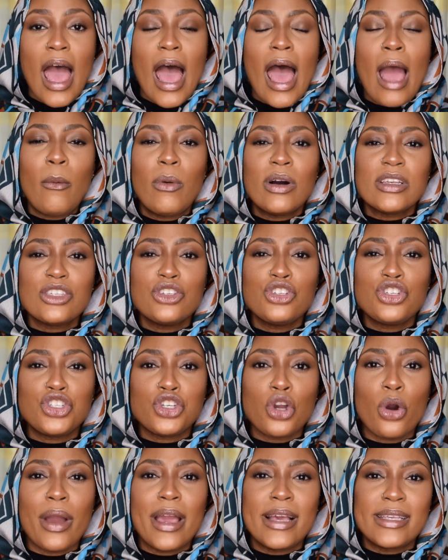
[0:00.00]
I wasn't
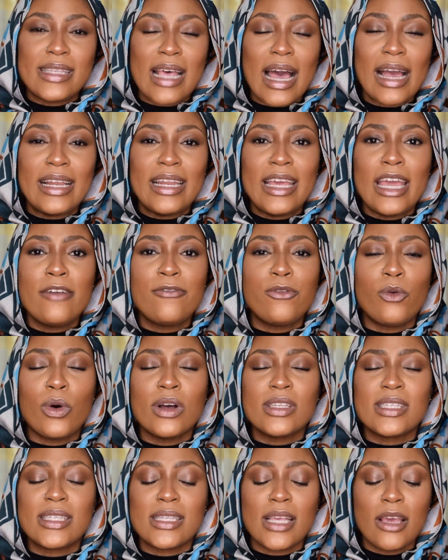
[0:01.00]
sure exactly if
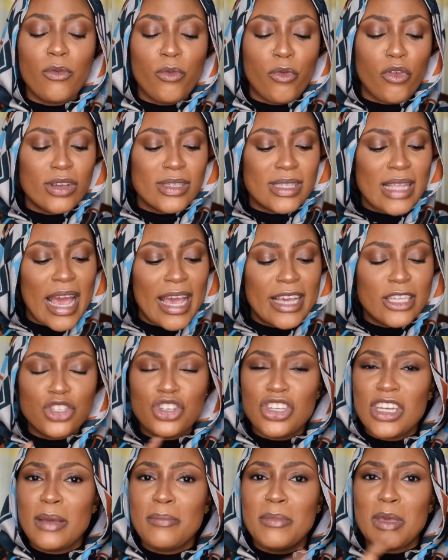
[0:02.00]
it was that it
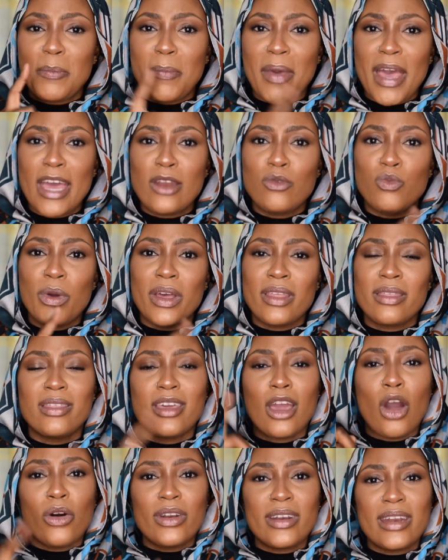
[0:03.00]
shouldn't be paired with
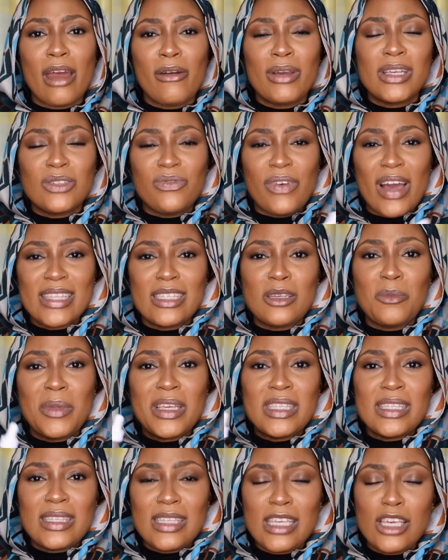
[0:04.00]
the Ordinary's
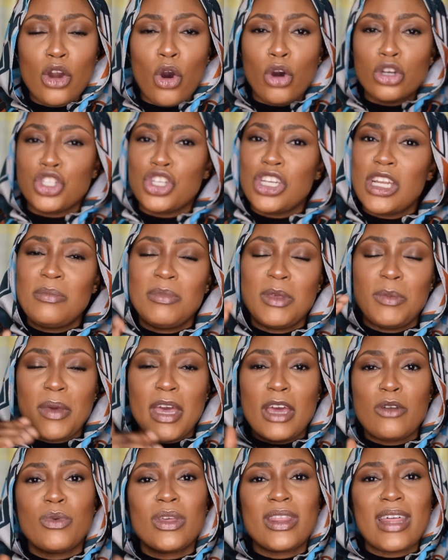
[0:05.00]
vitamin C or shouldn't be
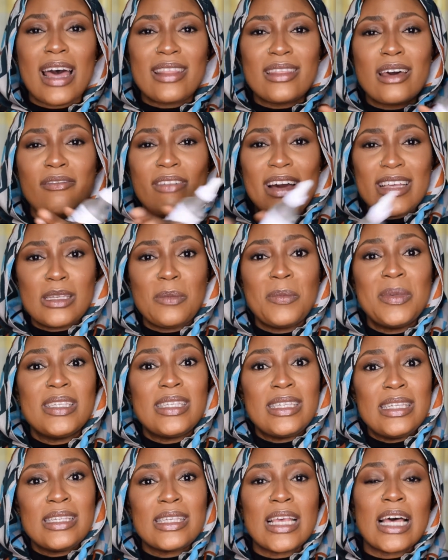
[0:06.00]
paired with other vitamin
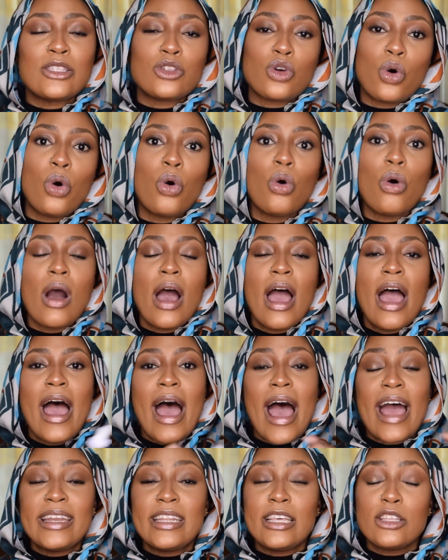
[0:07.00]
C's at all.
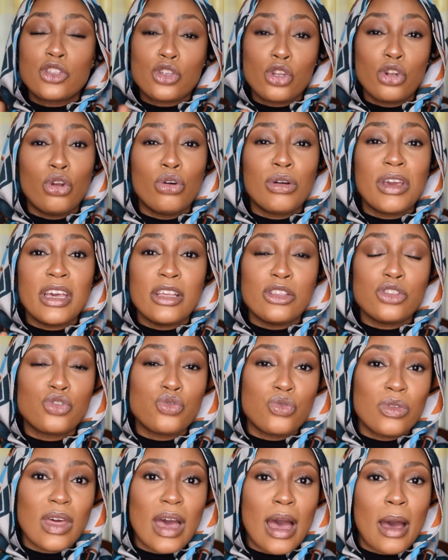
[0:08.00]
I need to look
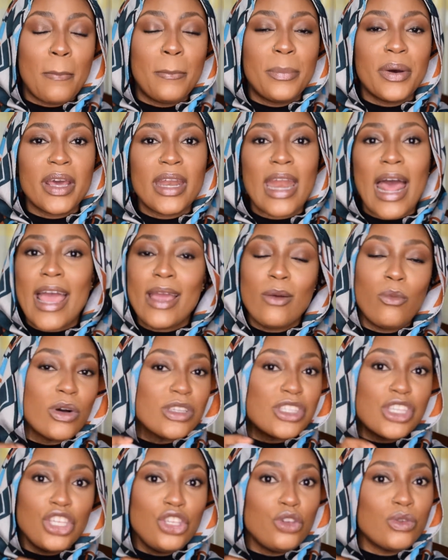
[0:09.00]
into that, but I
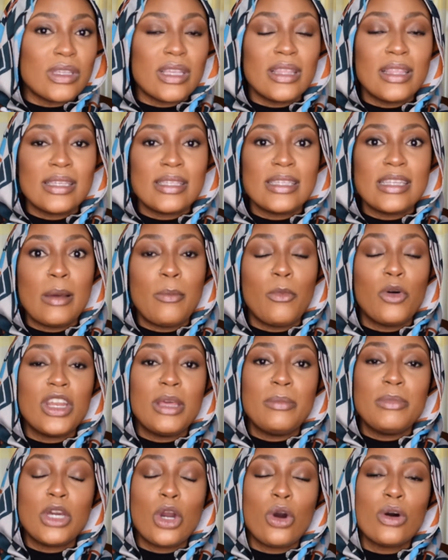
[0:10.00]
wasn't using this in the
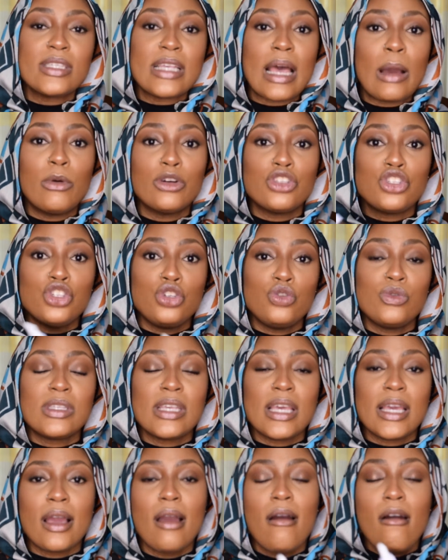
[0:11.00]
morning because I was
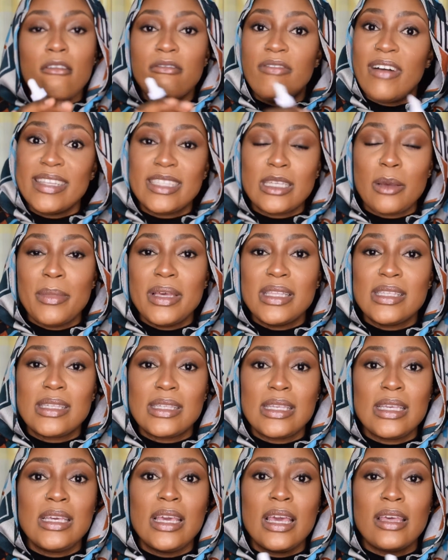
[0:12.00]
using vitamin
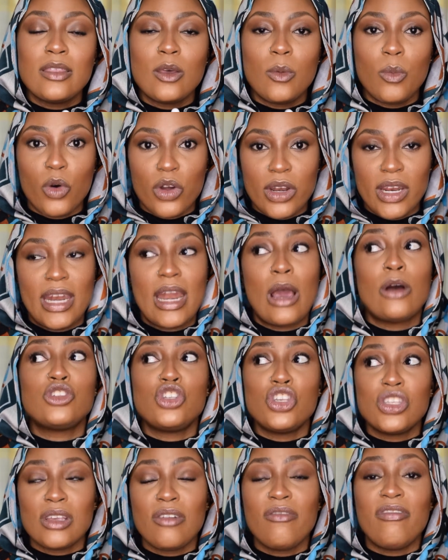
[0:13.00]
C in the morning. I
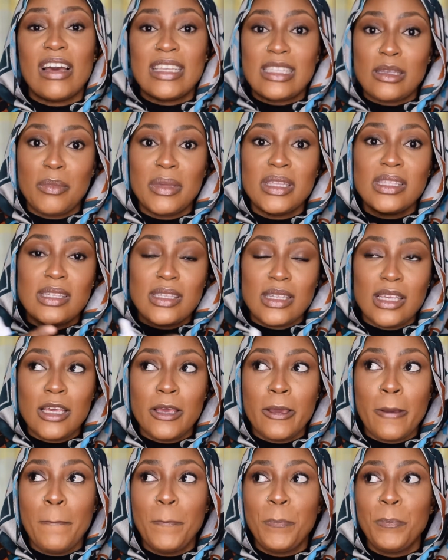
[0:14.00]
was using vitamin
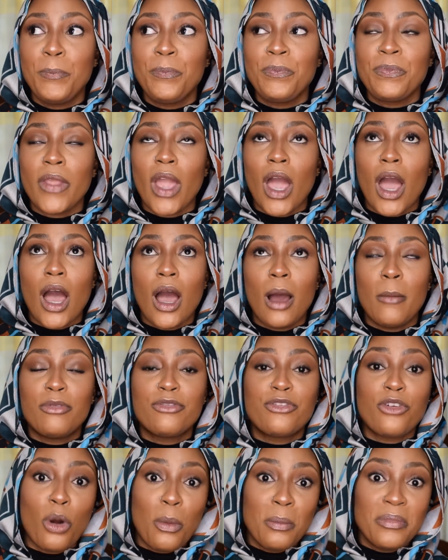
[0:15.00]
C
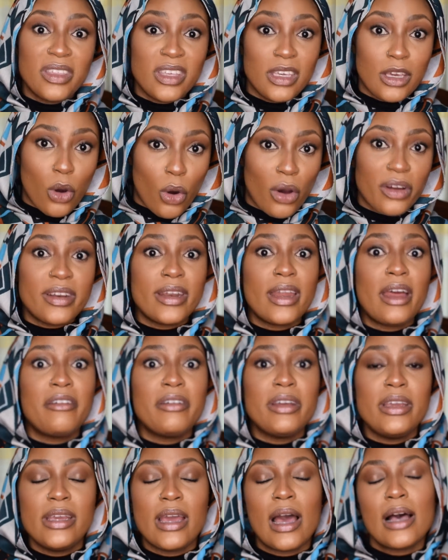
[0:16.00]
from the
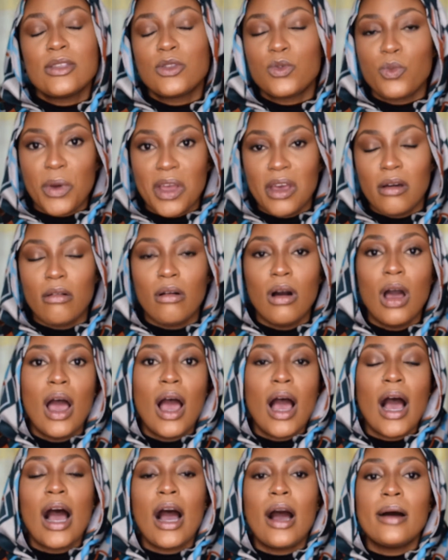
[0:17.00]
Ordinary as well,
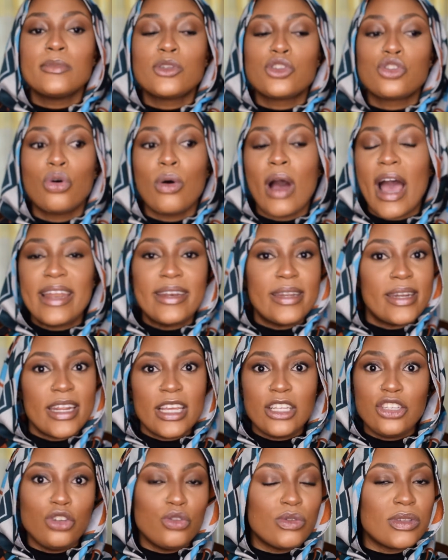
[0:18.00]
so I
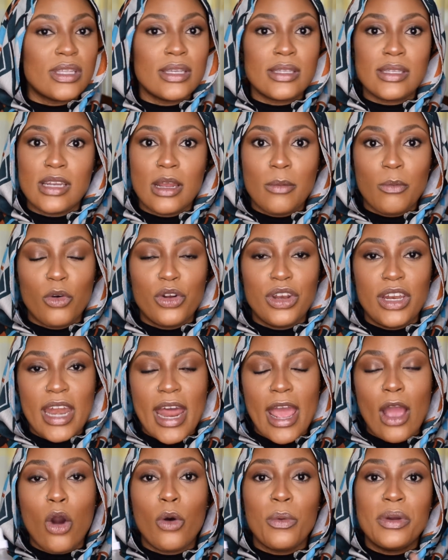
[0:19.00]
didn't use this in the morning.
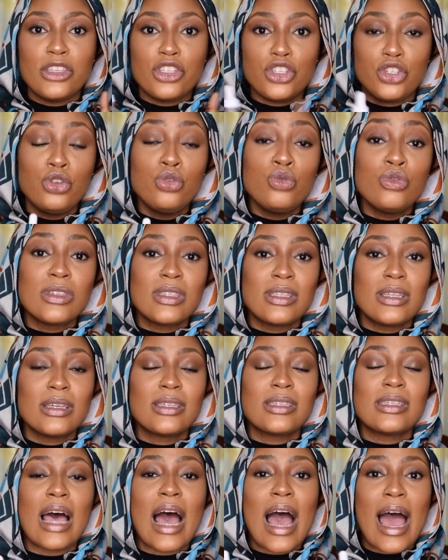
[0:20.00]
I always use
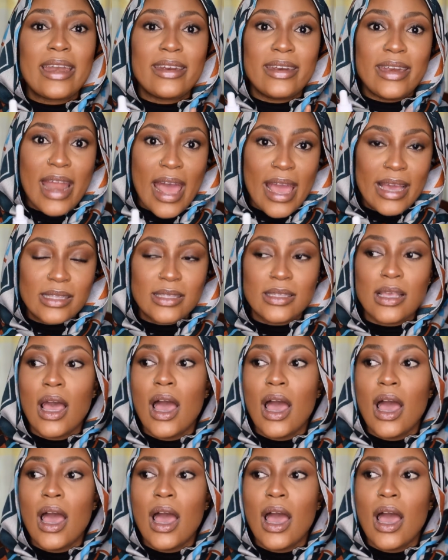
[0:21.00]
this at night.